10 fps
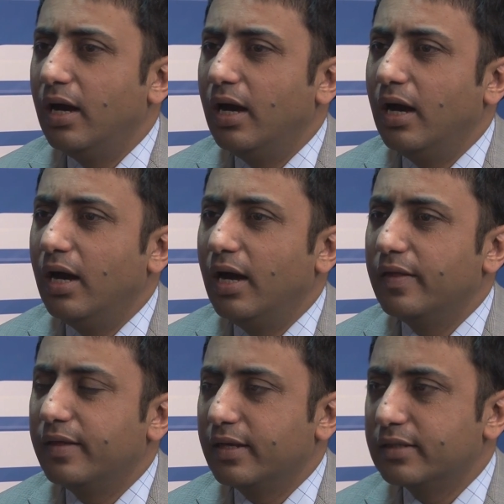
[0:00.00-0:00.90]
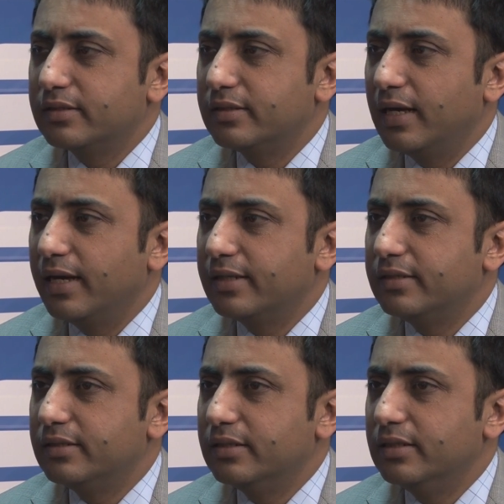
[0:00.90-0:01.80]
Uh, I think that
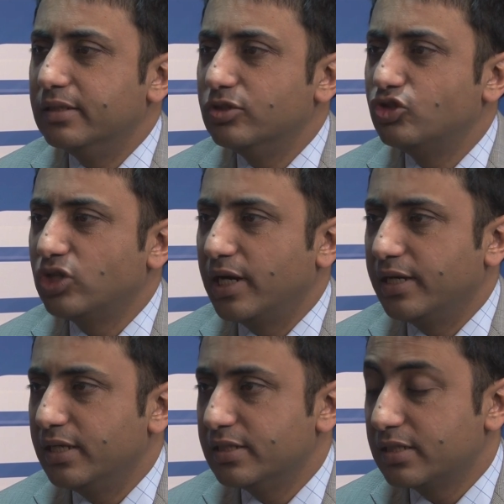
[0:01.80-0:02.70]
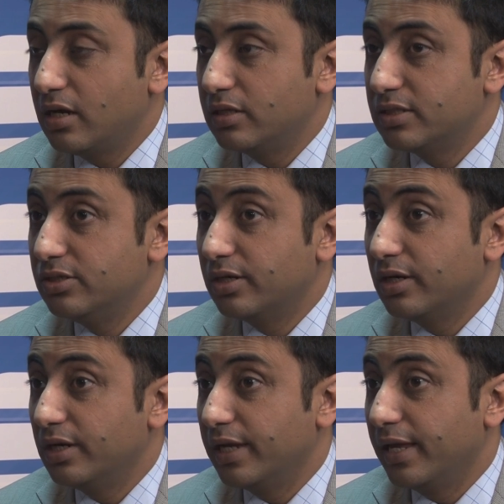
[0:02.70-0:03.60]
the Chinese
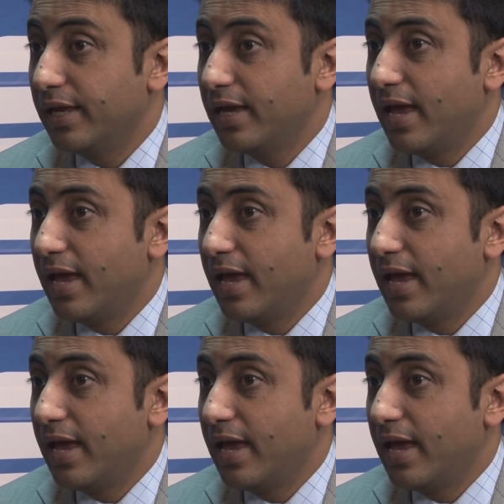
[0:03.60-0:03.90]
certainly